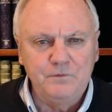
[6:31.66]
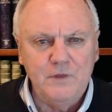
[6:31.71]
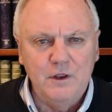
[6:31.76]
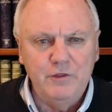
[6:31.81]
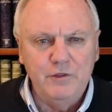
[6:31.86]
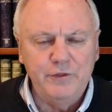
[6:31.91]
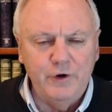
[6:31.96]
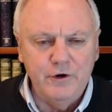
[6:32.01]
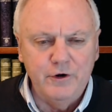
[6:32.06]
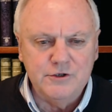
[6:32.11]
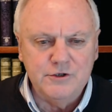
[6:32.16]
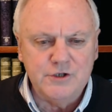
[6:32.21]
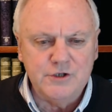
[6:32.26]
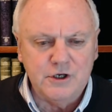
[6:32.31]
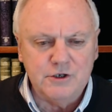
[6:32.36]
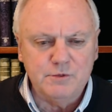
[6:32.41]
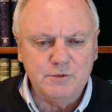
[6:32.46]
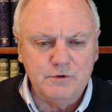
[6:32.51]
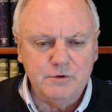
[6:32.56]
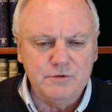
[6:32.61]

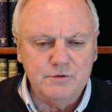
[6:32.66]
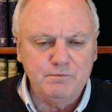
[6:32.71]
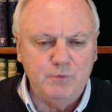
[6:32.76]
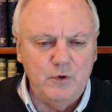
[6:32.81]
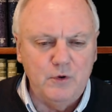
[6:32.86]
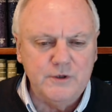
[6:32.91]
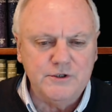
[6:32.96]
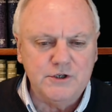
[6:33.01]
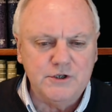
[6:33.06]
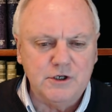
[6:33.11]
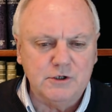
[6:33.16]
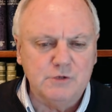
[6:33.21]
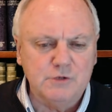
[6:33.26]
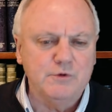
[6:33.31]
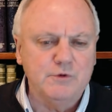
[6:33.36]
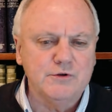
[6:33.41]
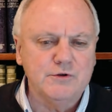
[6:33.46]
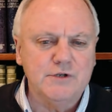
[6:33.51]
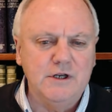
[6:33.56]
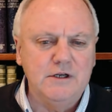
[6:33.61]

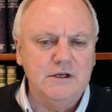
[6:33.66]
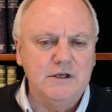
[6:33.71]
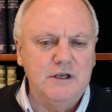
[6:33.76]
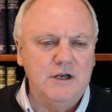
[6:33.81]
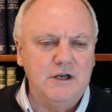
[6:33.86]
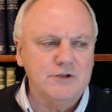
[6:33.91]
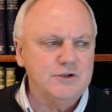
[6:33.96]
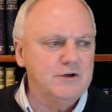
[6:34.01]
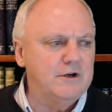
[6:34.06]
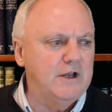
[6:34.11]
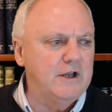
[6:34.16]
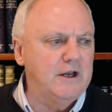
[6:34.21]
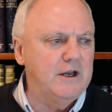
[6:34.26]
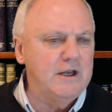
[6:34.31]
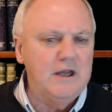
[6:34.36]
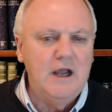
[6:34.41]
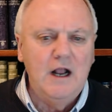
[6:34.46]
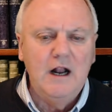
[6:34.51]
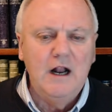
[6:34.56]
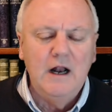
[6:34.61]
36.6%
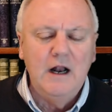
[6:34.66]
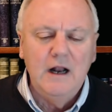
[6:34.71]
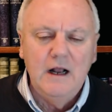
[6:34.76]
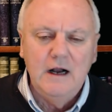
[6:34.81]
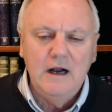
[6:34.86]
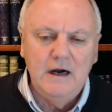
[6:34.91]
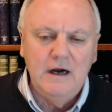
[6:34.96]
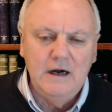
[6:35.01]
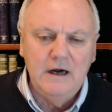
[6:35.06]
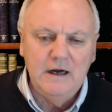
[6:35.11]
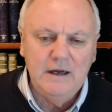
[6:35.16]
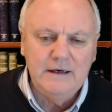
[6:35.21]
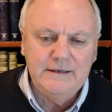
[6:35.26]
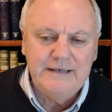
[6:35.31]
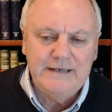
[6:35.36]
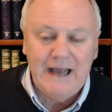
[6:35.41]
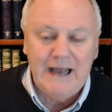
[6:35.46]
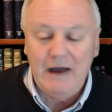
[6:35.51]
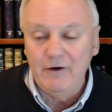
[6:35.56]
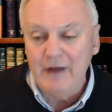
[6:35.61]
yesterday,
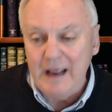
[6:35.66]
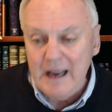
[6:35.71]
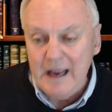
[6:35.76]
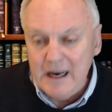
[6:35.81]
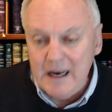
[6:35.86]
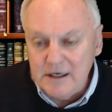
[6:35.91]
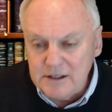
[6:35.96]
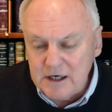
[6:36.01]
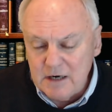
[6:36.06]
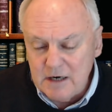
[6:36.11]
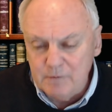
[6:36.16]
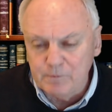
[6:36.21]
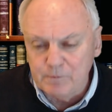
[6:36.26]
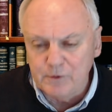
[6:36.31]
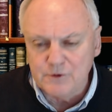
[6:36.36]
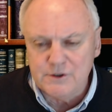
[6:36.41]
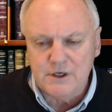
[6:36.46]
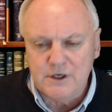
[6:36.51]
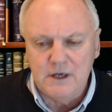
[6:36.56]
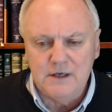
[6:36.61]
down
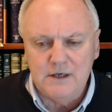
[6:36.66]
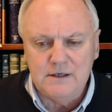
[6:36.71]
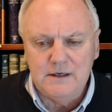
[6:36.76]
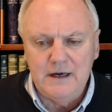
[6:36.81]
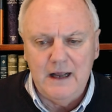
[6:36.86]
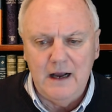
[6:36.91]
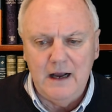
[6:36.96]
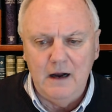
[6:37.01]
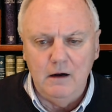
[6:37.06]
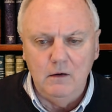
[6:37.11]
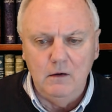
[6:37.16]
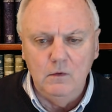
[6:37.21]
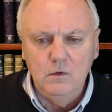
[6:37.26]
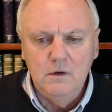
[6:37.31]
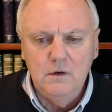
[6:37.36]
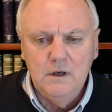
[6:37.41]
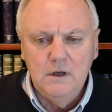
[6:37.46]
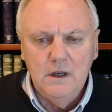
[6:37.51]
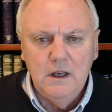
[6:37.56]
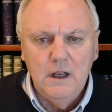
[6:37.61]
18% now.
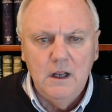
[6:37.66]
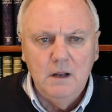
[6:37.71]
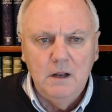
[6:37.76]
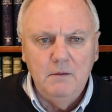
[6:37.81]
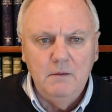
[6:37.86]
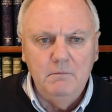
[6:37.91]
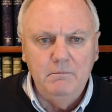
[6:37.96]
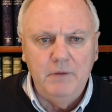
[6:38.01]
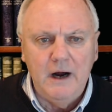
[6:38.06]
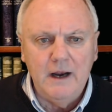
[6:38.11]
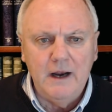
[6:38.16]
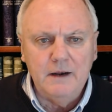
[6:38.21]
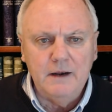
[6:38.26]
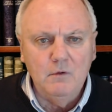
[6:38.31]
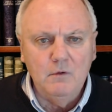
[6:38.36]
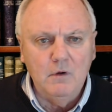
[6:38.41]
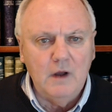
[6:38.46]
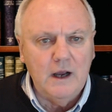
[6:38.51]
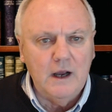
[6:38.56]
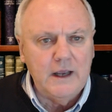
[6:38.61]
But
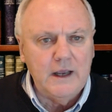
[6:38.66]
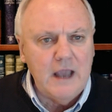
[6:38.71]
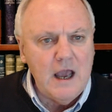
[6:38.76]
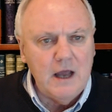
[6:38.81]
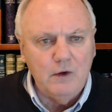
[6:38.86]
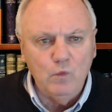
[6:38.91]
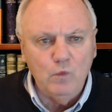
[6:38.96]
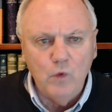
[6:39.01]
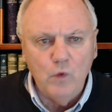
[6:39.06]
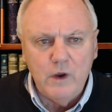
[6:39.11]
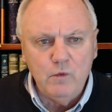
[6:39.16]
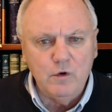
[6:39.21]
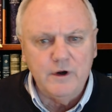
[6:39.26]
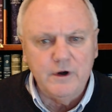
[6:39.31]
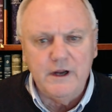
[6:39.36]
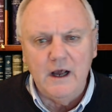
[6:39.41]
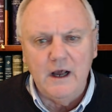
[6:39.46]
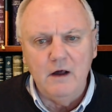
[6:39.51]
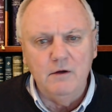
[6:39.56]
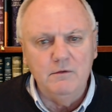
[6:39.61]
again, we were
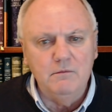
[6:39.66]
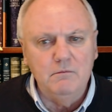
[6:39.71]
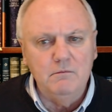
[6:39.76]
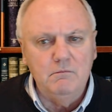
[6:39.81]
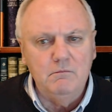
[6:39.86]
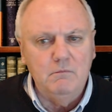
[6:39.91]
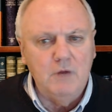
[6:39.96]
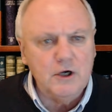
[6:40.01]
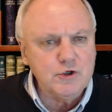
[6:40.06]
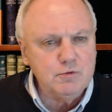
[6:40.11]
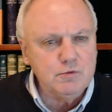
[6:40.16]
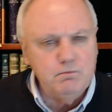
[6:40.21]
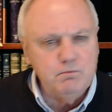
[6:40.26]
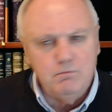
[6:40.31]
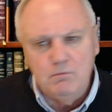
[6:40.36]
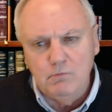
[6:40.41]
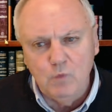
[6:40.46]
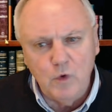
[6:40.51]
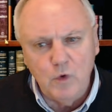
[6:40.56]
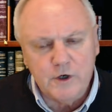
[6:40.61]
down much
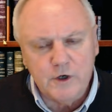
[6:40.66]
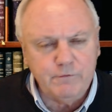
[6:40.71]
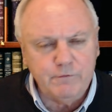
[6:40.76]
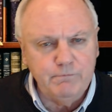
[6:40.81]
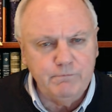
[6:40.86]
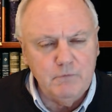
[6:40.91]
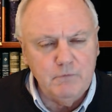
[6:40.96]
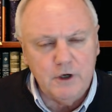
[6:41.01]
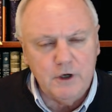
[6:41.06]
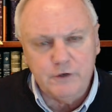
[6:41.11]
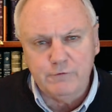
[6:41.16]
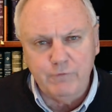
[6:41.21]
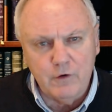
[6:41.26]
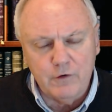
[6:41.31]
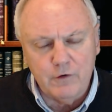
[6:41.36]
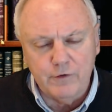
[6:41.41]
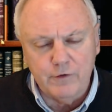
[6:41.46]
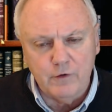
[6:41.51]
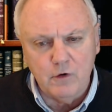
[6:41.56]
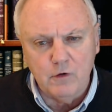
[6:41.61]

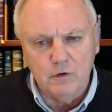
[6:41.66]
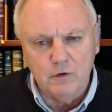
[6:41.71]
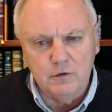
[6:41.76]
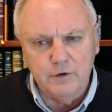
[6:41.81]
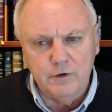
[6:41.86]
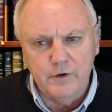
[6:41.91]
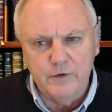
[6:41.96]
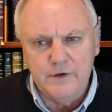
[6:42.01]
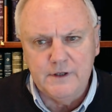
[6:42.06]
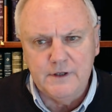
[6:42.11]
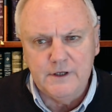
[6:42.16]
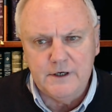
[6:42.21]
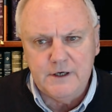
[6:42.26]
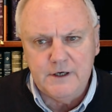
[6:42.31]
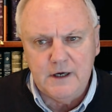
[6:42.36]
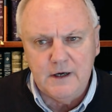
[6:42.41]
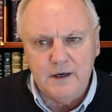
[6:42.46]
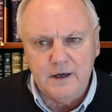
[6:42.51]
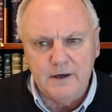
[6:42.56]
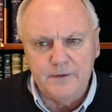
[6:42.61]
further earlier in the
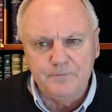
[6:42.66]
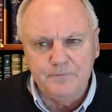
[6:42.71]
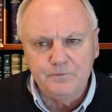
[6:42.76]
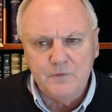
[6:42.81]
day.